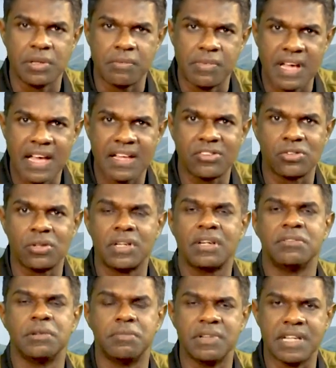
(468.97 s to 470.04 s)
he bears
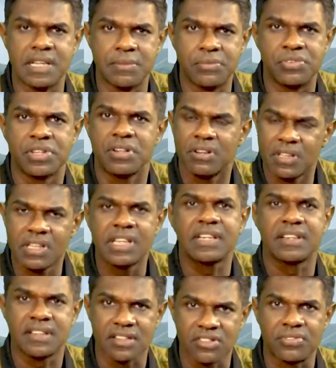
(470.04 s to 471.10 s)
all our blames, and all
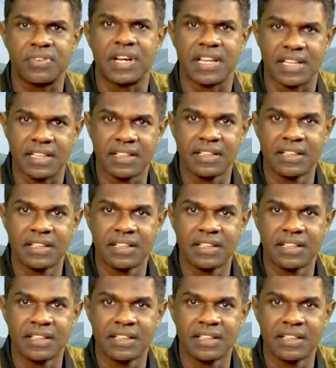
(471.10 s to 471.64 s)
that, it is fine.